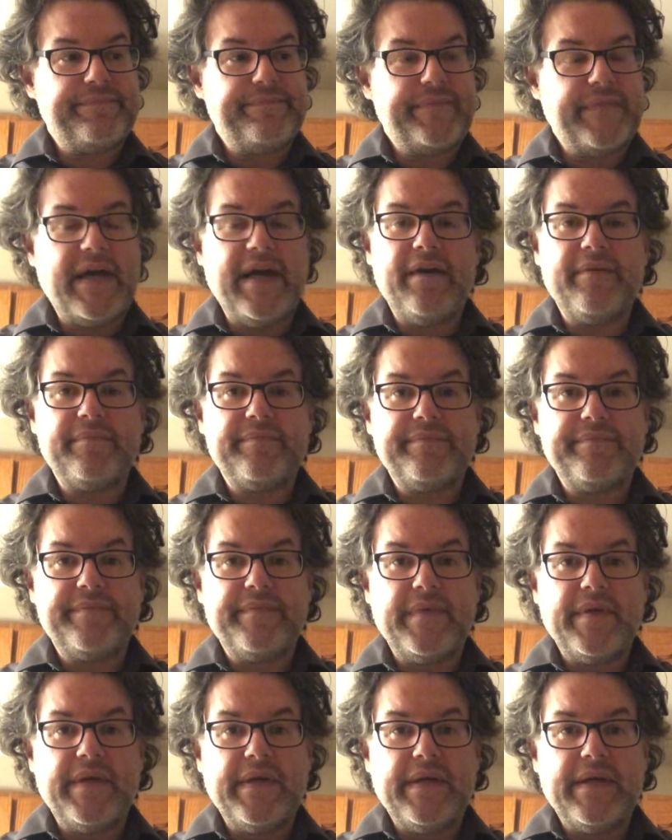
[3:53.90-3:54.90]
Yeah,
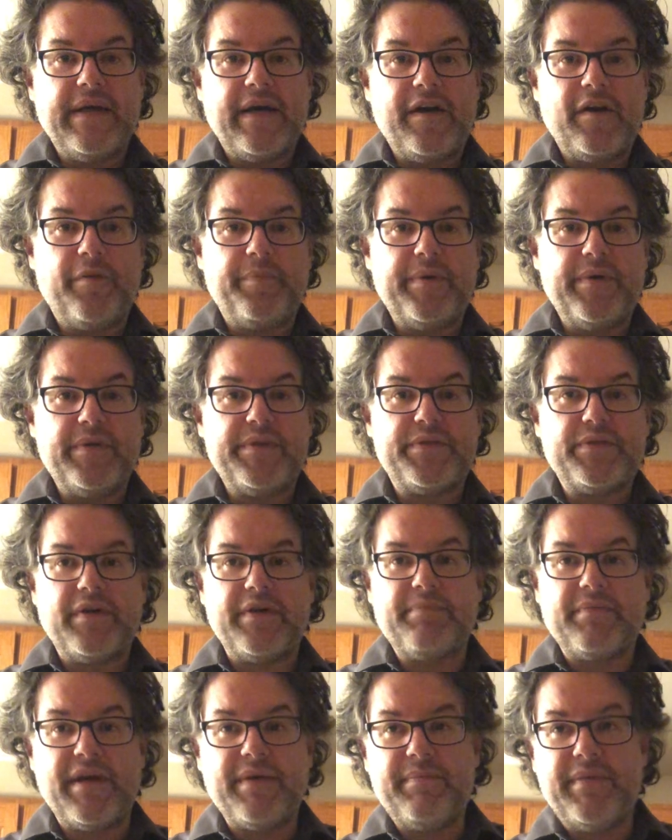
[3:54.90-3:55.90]
I hope you
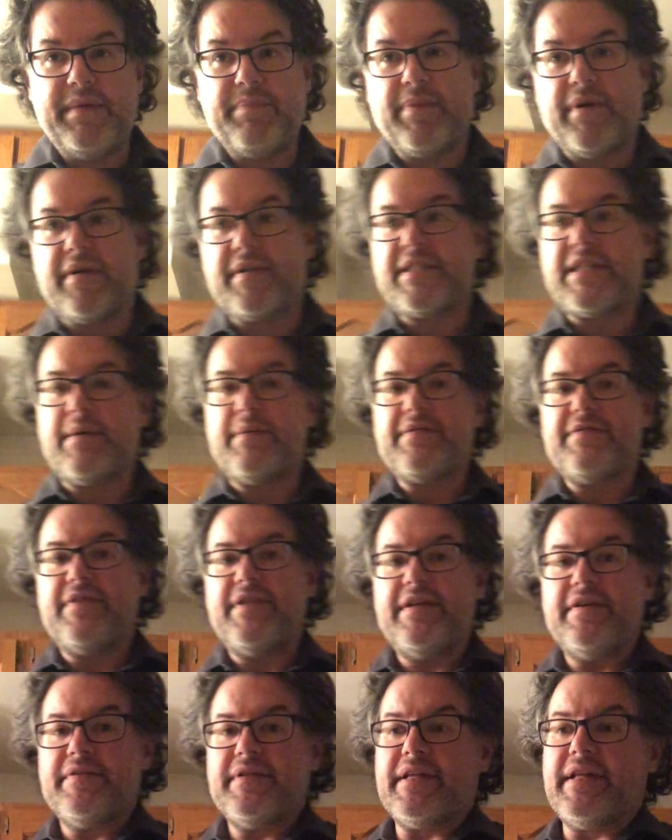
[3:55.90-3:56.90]
enjoyed my meatball subs
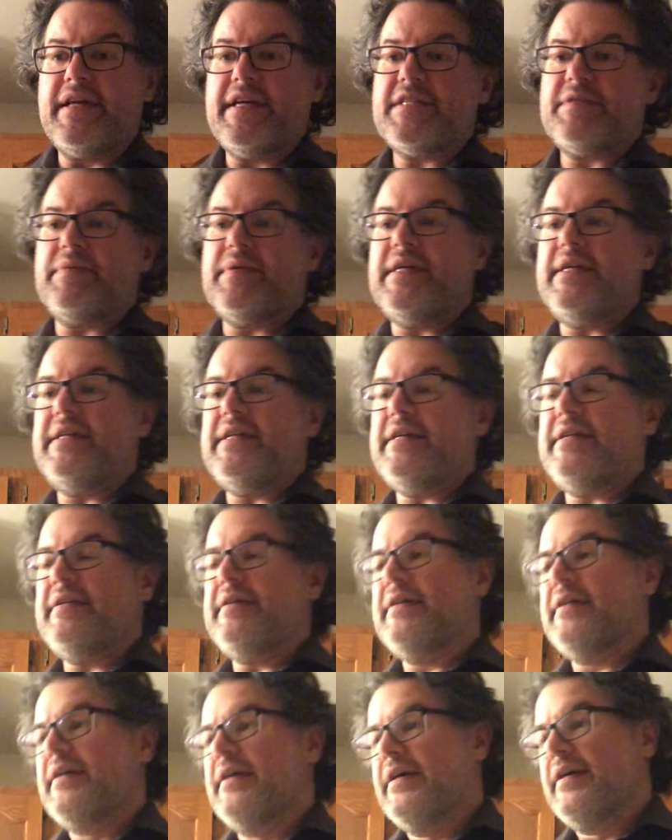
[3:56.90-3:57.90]
video, the last one I did.
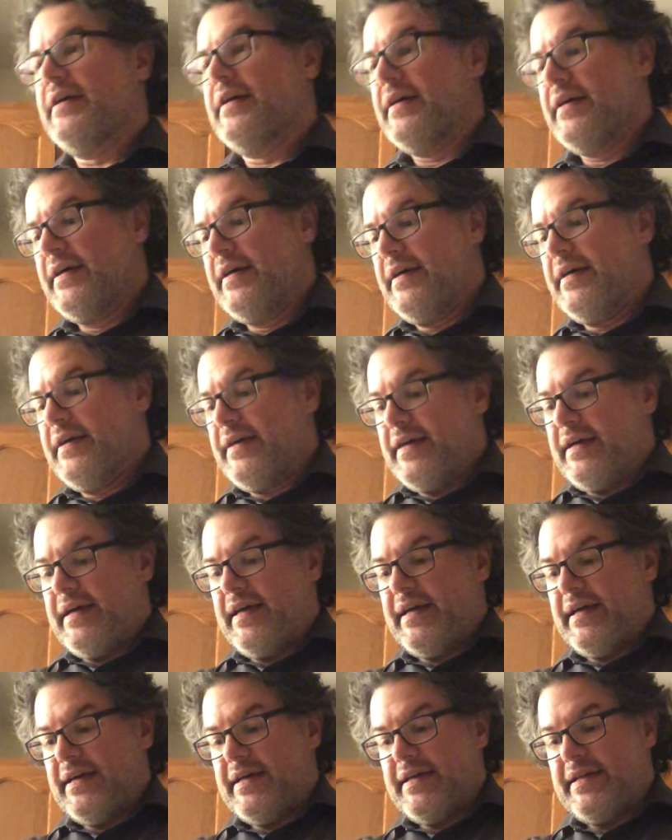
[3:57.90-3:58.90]

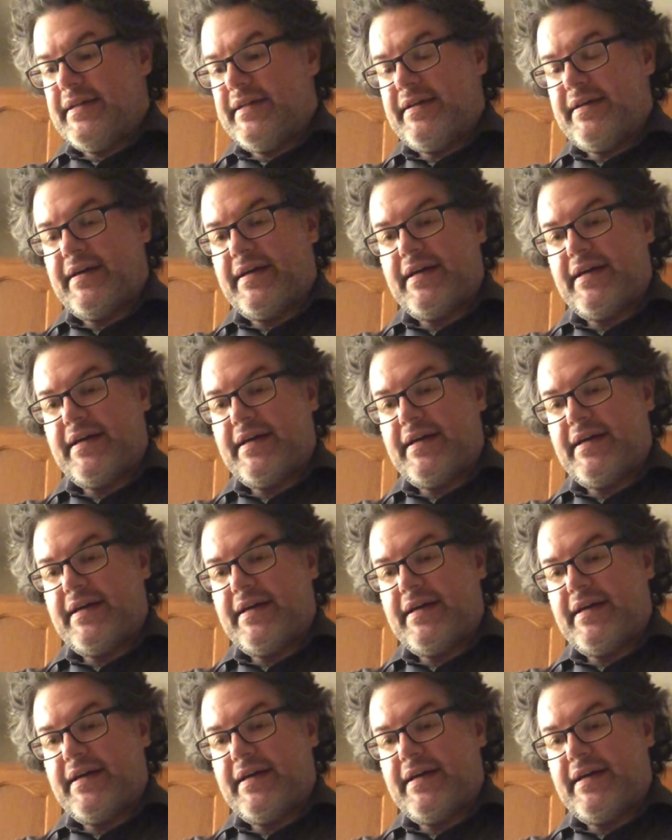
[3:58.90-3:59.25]
And